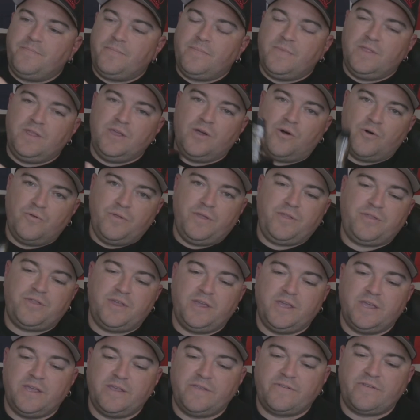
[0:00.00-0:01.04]
the only
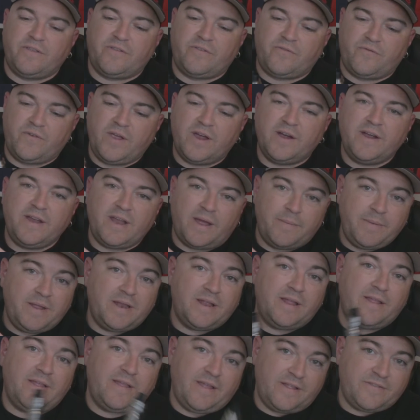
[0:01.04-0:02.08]
thing is it's very, I mean,
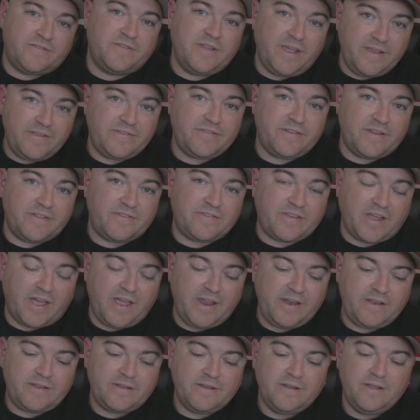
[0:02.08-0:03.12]
it's nice that it's
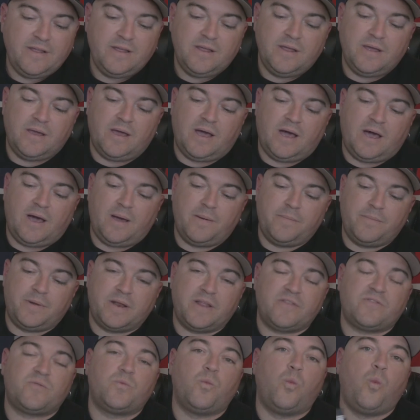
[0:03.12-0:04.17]
tight, but
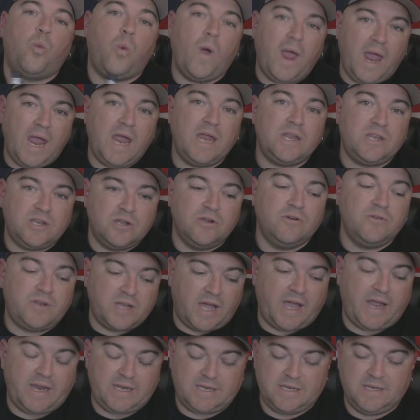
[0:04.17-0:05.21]
it's way too
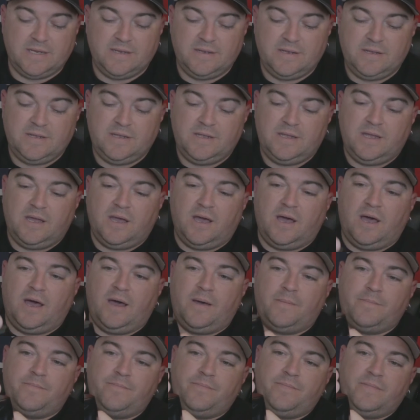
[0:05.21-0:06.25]
tight.
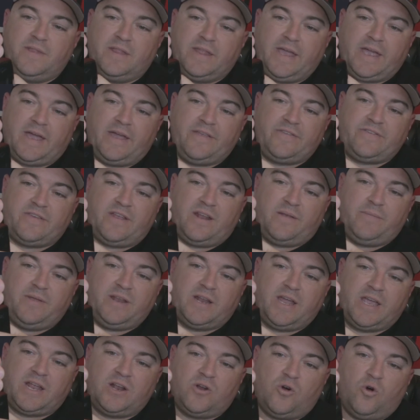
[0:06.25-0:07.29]
Like I said, I mean,
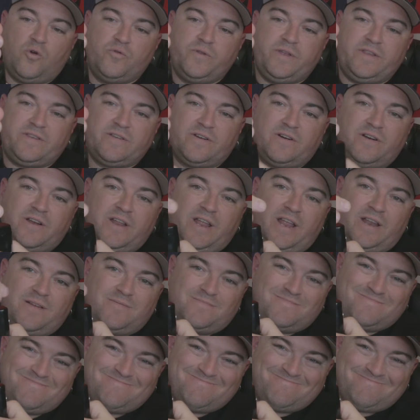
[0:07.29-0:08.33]
I can only turn it, and
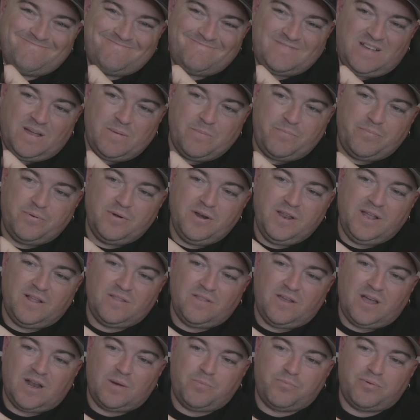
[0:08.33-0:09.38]
I'm putting a
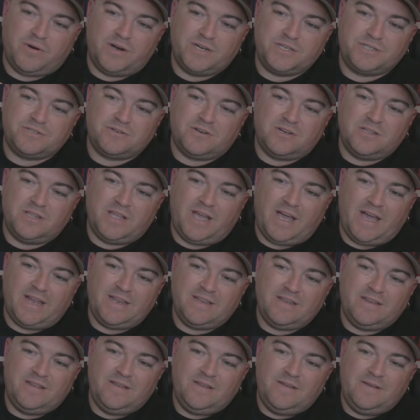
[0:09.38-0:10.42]
lot of pressure on
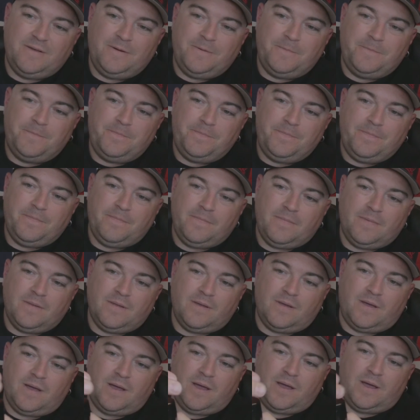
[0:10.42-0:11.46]
that.
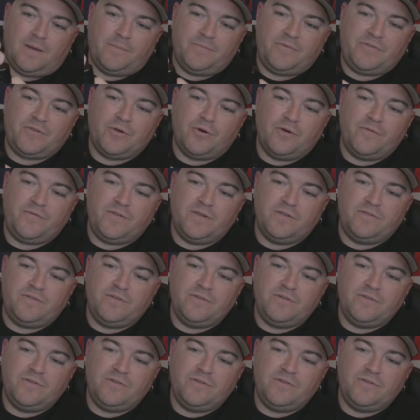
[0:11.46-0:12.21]
So if you